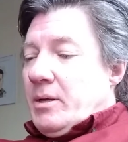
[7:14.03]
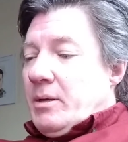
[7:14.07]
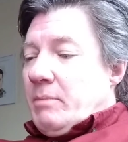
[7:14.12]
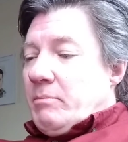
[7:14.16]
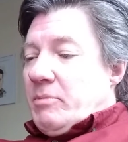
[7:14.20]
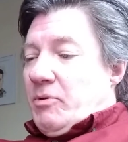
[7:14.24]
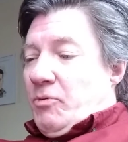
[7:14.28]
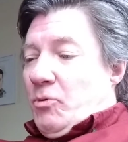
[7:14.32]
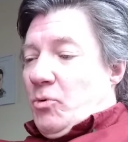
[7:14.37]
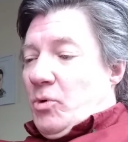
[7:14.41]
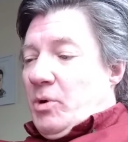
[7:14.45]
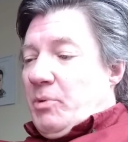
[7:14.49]

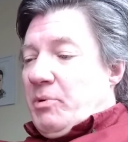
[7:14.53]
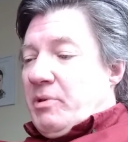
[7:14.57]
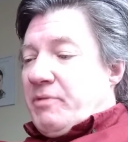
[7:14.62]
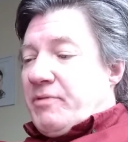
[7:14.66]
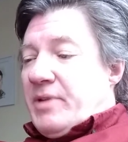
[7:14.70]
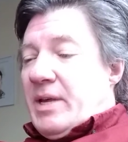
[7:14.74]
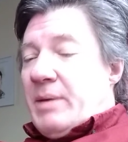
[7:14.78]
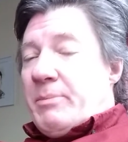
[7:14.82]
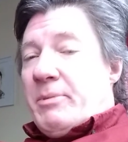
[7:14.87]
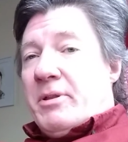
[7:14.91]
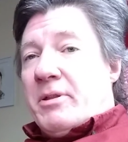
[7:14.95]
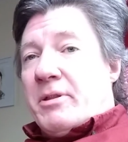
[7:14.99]
Before he was
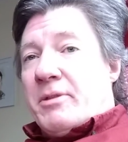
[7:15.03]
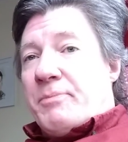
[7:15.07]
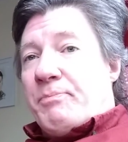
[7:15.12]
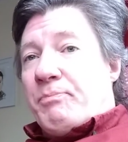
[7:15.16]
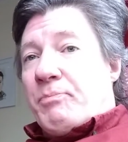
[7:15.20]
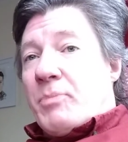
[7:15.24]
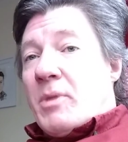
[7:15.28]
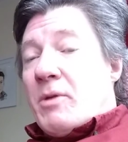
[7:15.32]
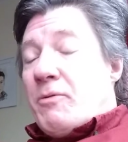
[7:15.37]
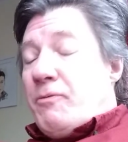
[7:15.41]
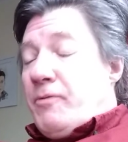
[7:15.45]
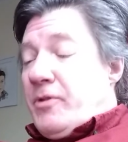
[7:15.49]
famous,
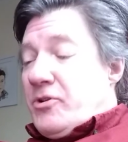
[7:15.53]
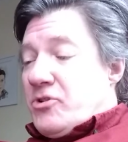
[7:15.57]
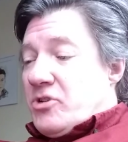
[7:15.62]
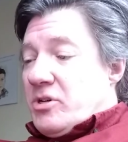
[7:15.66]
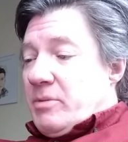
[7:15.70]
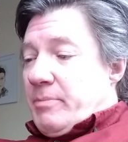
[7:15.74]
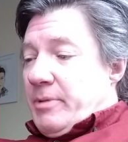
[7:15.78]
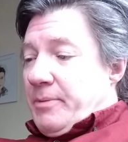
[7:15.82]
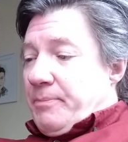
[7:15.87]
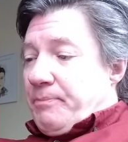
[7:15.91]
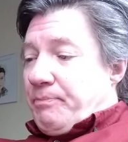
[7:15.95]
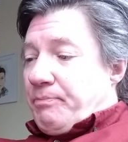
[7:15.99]

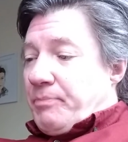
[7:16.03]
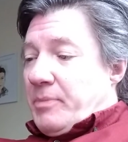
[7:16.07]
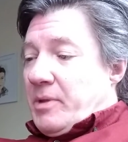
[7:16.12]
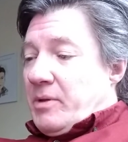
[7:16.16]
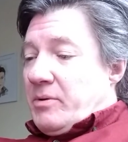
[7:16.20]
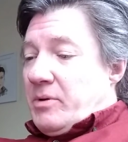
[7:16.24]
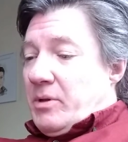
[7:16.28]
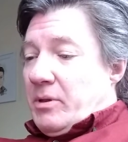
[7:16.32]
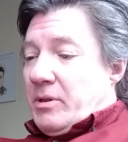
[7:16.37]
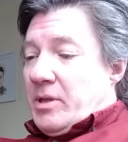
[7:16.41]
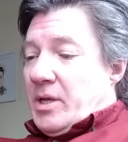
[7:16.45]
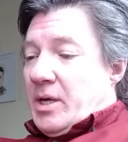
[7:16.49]
fisherman,
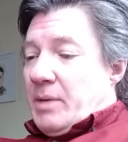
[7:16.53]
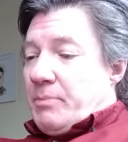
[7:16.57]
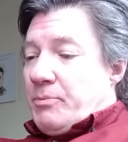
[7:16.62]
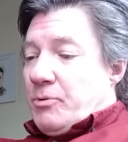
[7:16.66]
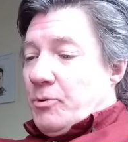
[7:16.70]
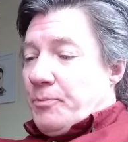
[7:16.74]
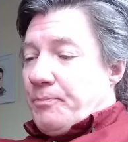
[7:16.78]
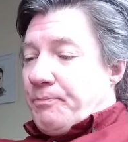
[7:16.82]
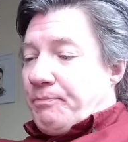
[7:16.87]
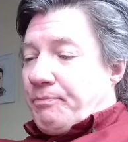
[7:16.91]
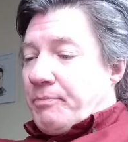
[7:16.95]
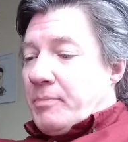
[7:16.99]

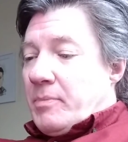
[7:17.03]
disciple.